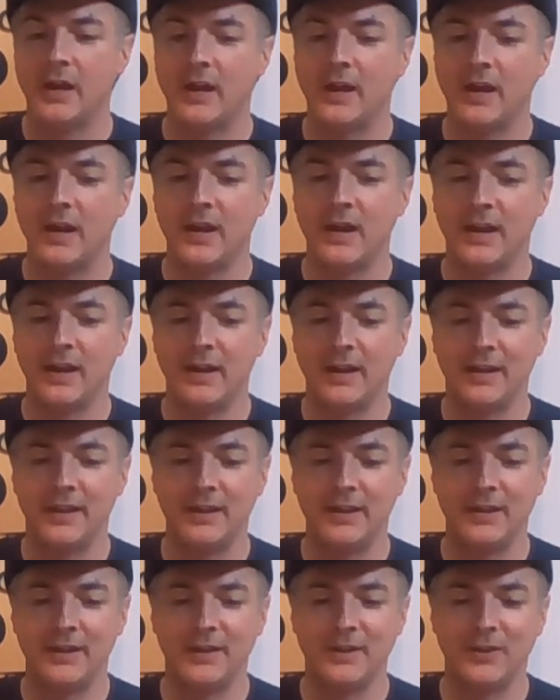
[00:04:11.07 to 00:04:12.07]

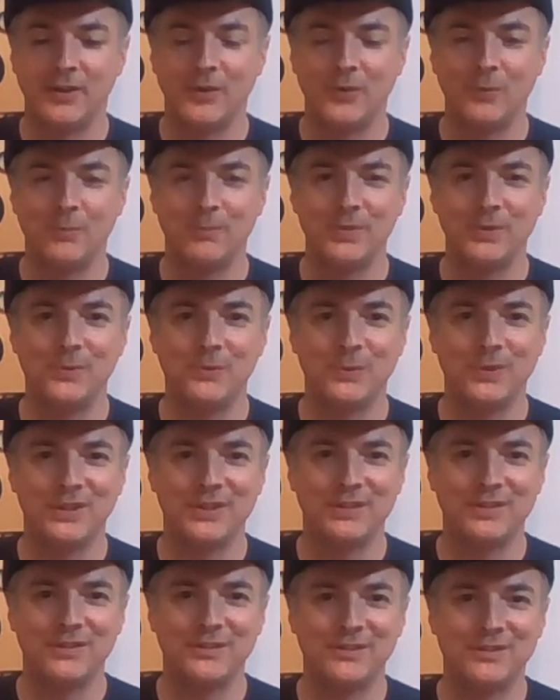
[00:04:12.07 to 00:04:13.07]
I hope you
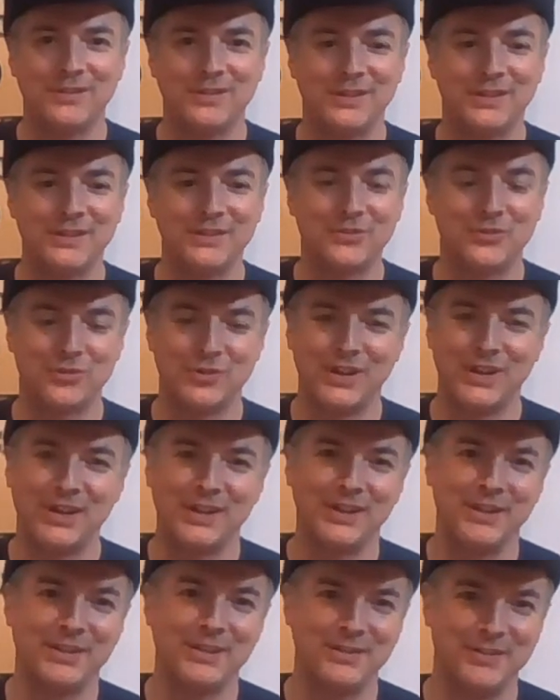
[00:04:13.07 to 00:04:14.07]
will
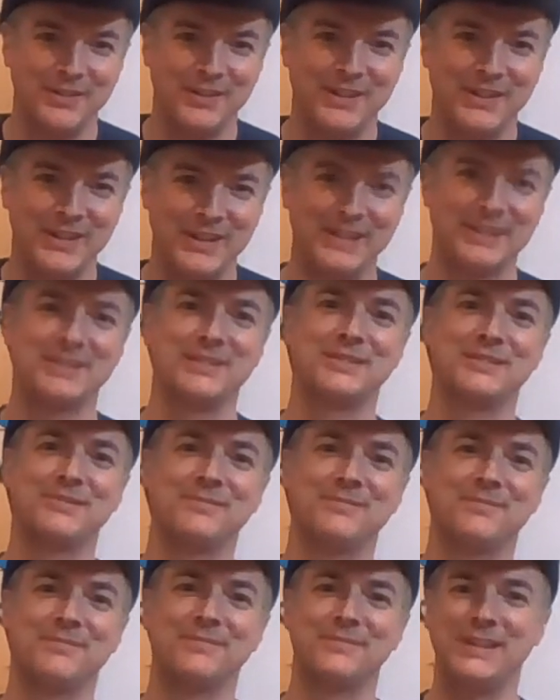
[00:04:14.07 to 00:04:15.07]
try Clear the Decks.
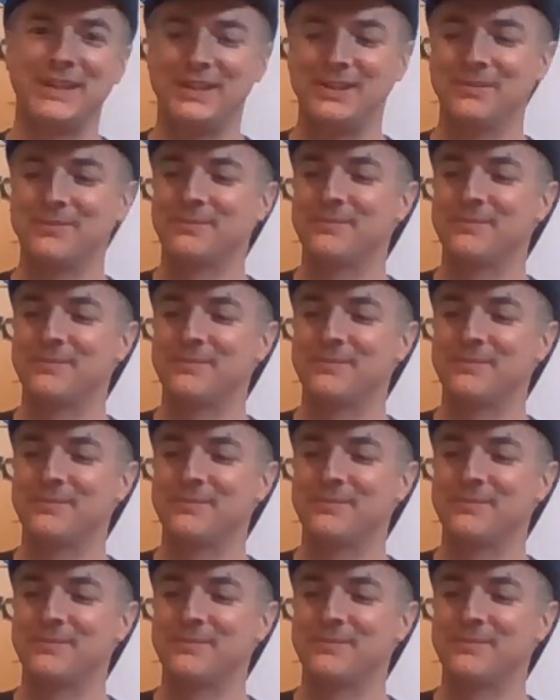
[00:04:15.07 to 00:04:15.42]
Thank you.